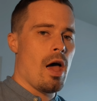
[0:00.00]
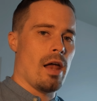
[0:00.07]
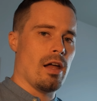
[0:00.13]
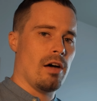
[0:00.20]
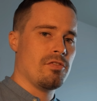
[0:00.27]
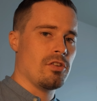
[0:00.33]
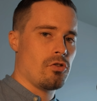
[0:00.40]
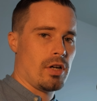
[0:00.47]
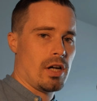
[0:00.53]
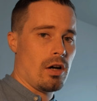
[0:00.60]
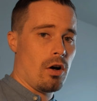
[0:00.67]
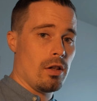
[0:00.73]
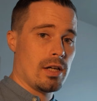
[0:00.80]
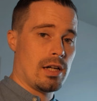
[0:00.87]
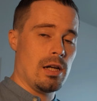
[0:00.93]
And after
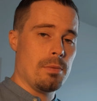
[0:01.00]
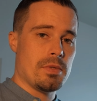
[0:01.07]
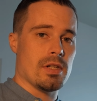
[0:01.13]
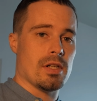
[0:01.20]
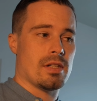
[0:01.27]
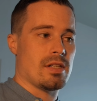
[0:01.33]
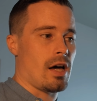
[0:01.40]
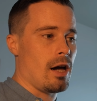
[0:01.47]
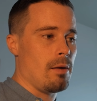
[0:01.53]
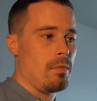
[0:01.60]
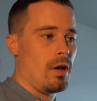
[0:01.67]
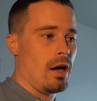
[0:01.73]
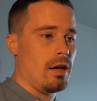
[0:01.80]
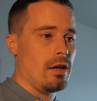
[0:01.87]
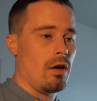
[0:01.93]
dragging all the clips in the
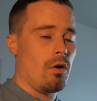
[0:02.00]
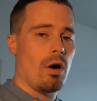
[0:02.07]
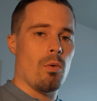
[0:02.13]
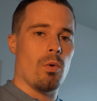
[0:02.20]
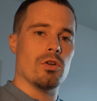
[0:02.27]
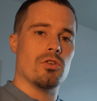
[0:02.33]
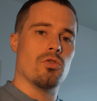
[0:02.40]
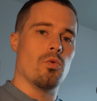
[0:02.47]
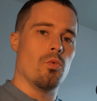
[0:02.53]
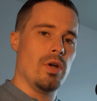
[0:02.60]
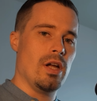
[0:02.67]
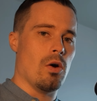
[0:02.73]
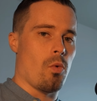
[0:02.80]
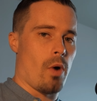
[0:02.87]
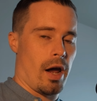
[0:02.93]
timeline now, I want to
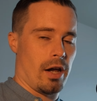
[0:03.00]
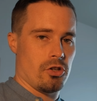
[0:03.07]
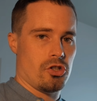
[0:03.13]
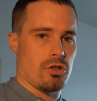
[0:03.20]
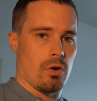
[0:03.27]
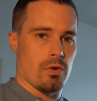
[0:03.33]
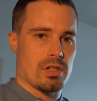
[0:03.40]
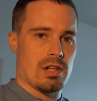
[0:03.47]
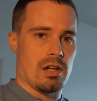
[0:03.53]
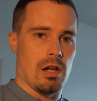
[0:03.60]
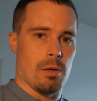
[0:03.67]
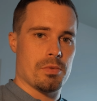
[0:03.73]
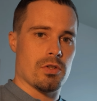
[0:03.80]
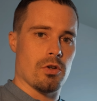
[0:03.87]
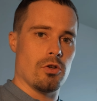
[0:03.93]
rearrange those
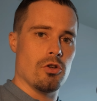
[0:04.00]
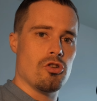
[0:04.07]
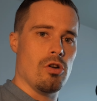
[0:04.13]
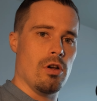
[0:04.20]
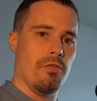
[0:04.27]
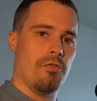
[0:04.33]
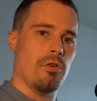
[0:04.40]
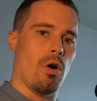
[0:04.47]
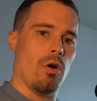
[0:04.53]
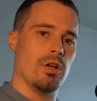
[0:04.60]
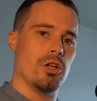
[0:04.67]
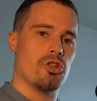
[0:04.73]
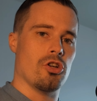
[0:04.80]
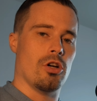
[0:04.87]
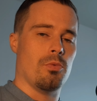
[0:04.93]
clips. So usually if you
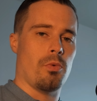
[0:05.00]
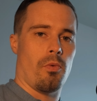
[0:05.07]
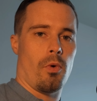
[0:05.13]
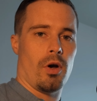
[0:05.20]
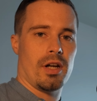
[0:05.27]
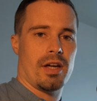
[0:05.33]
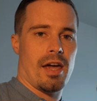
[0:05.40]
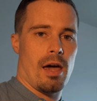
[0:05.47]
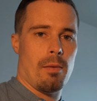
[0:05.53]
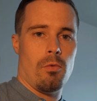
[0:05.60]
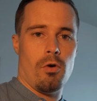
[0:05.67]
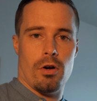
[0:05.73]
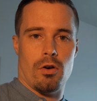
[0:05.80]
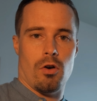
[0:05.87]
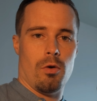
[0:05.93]
only shot with one
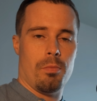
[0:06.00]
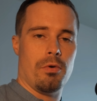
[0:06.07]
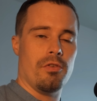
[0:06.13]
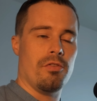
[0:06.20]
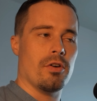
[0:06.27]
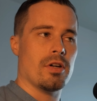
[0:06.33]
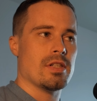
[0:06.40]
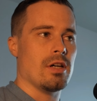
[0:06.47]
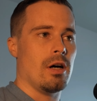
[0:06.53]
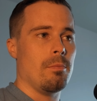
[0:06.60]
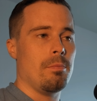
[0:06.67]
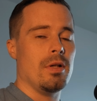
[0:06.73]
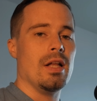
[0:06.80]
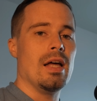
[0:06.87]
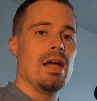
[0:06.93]
camera, a GoPro for
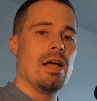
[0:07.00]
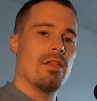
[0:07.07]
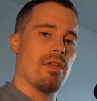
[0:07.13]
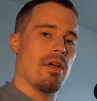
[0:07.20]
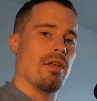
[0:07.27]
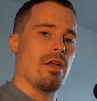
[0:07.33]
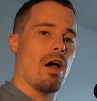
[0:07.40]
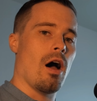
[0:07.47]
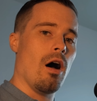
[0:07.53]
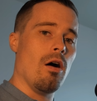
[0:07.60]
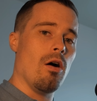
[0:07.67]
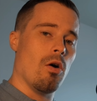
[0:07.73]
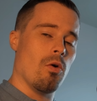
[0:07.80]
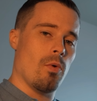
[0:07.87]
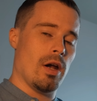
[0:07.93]
example, then they
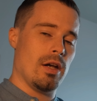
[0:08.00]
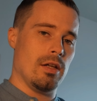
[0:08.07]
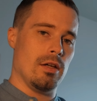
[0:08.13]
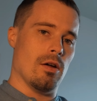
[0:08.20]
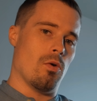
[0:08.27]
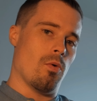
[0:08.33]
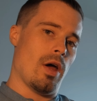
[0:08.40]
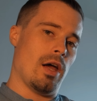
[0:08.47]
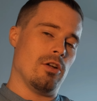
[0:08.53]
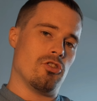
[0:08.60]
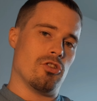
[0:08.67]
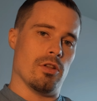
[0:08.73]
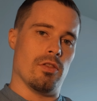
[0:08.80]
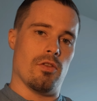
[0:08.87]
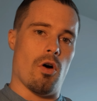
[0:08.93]
are already
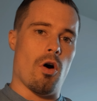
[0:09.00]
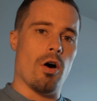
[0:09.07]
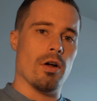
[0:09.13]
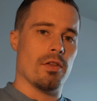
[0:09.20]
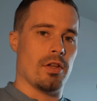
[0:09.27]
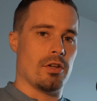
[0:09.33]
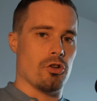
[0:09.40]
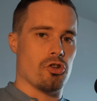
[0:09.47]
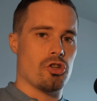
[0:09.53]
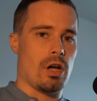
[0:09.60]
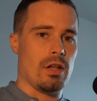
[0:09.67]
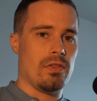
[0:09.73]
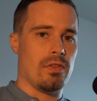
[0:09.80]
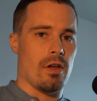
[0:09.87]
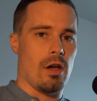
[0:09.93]
arranged in the order that you
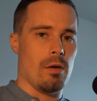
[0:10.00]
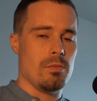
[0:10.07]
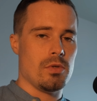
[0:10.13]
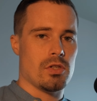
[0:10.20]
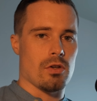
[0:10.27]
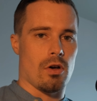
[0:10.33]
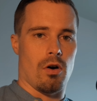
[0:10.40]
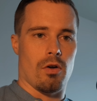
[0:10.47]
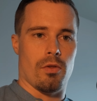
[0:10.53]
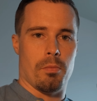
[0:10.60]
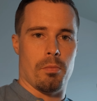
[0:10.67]
shot them. So the